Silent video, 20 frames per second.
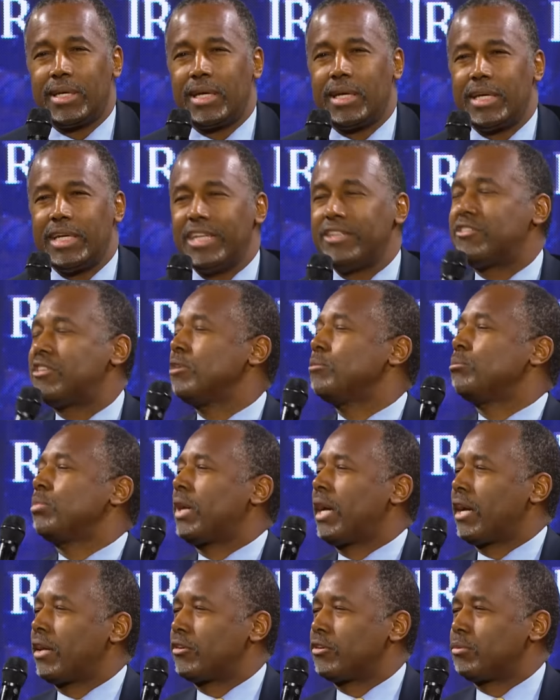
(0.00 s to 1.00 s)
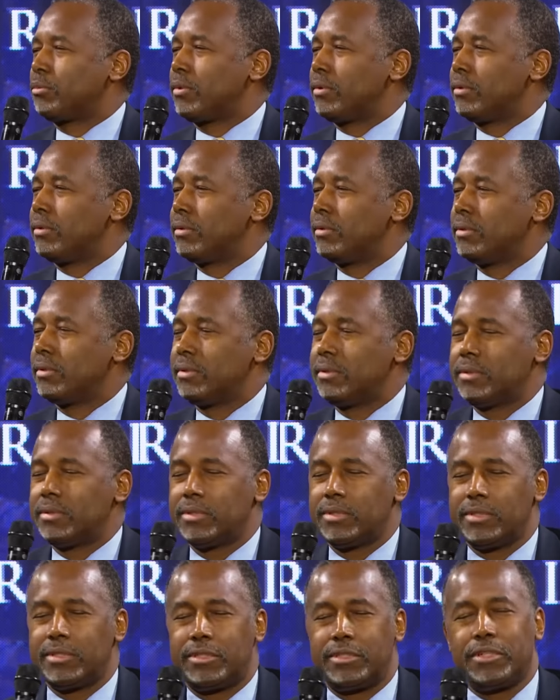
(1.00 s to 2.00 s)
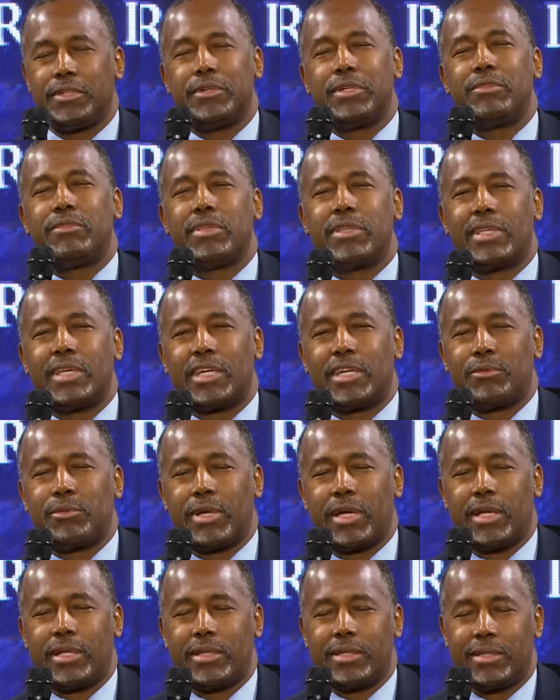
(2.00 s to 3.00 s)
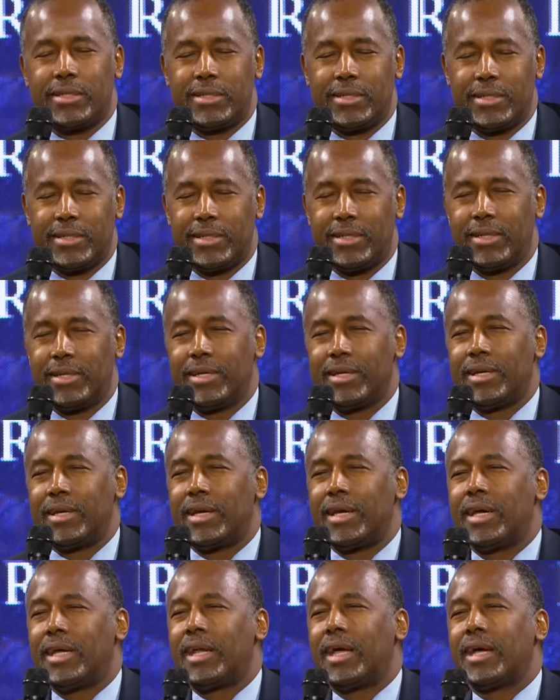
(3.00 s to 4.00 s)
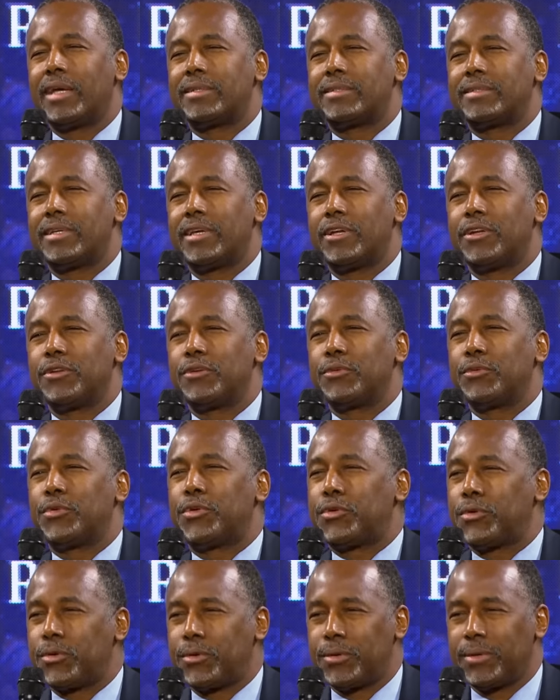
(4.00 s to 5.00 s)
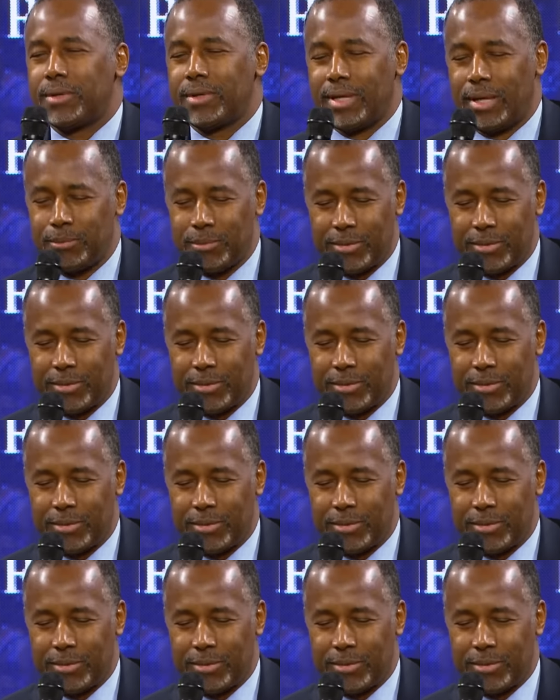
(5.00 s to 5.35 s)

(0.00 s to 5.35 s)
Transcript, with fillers: It's impossible. So don't even think about it. And I said, I'm